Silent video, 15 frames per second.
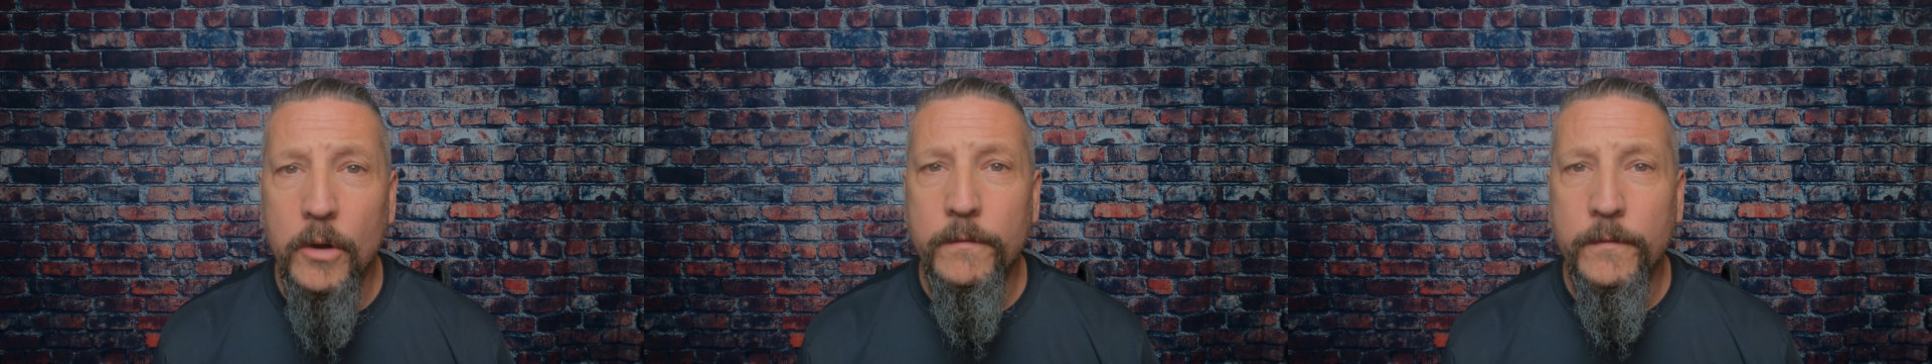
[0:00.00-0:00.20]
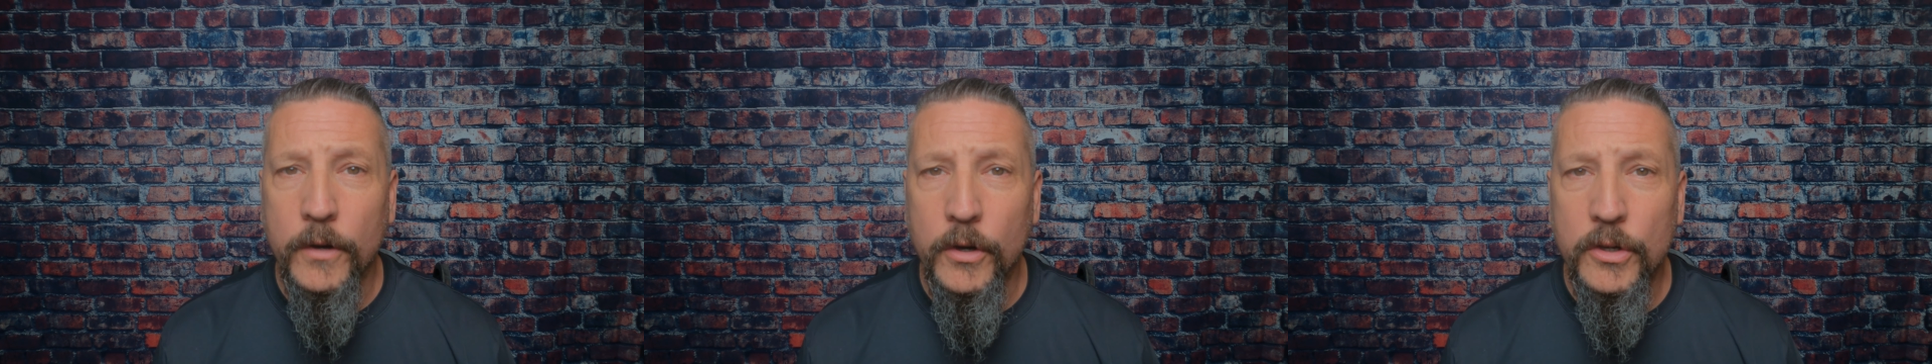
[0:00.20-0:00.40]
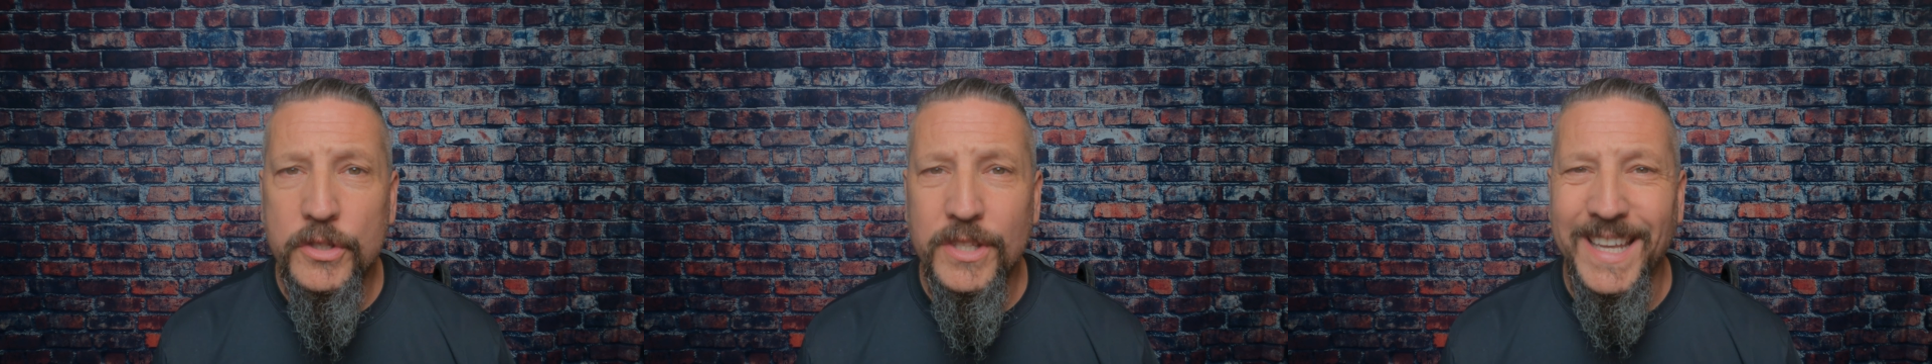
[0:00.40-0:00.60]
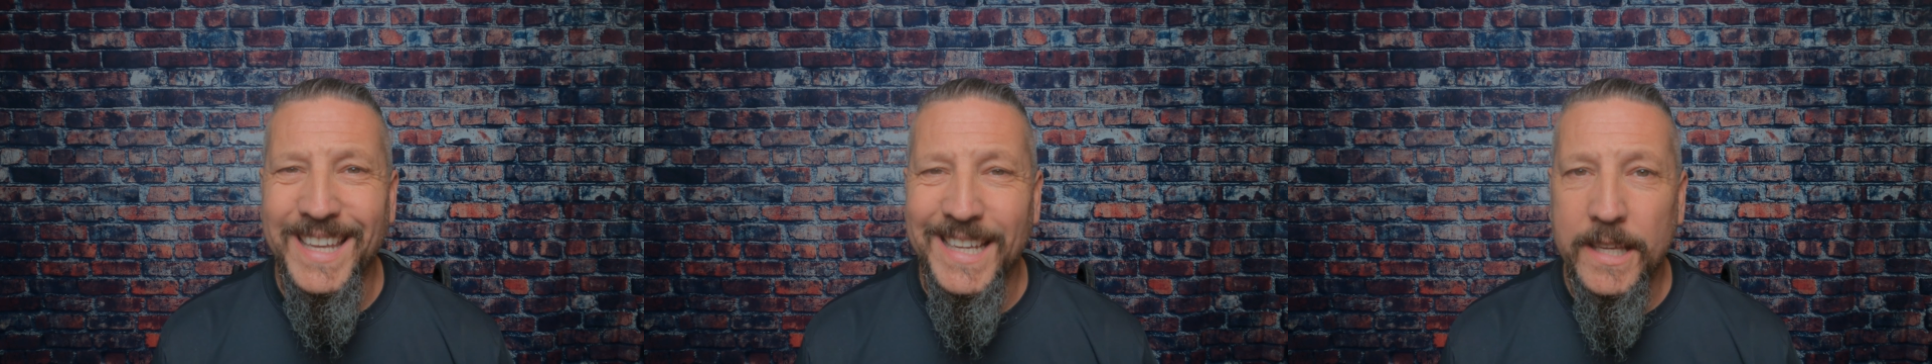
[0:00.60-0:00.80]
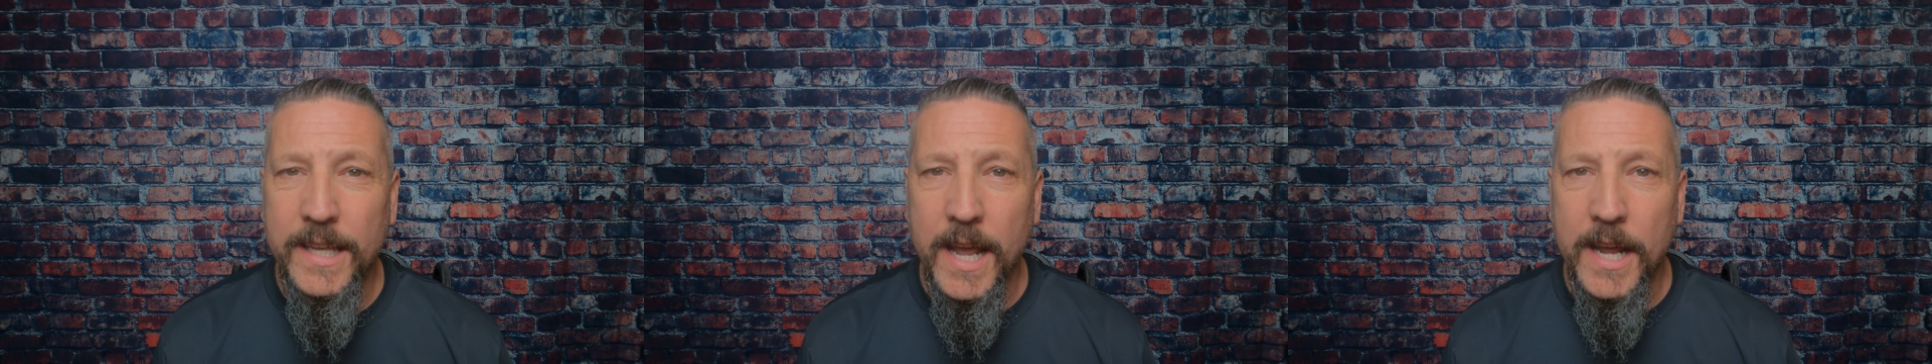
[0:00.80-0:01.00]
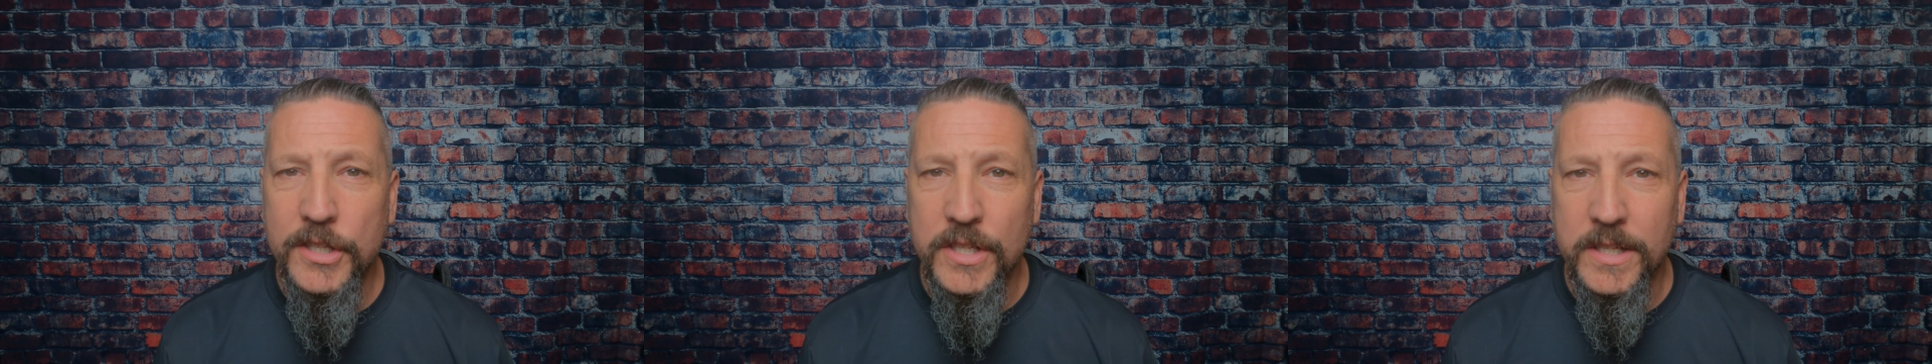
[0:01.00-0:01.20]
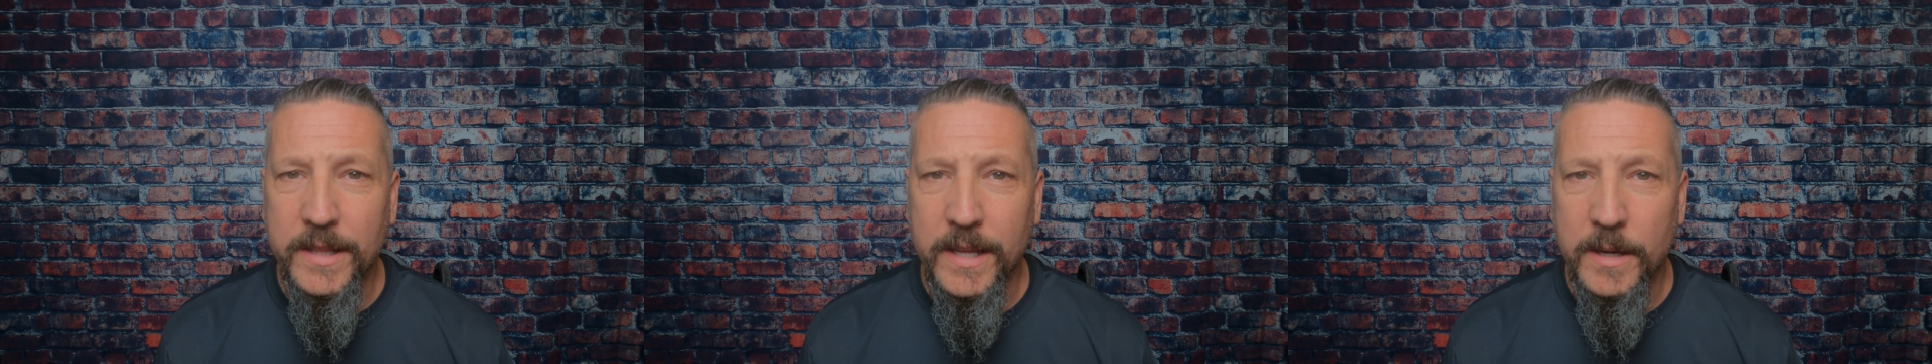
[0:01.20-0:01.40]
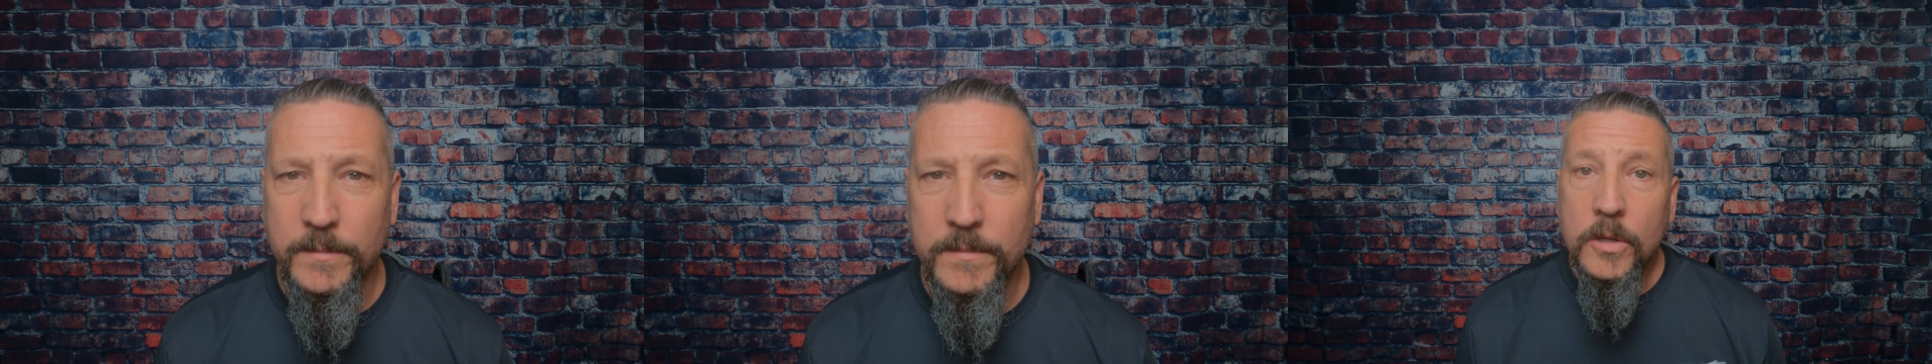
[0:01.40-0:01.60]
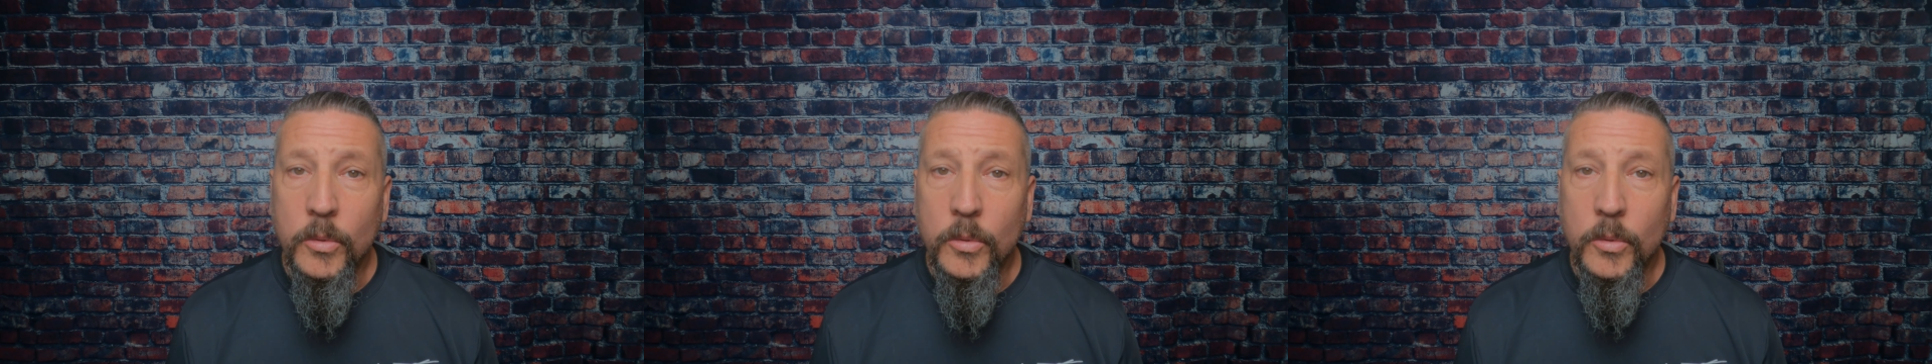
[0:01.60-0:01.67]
versed in engaging them,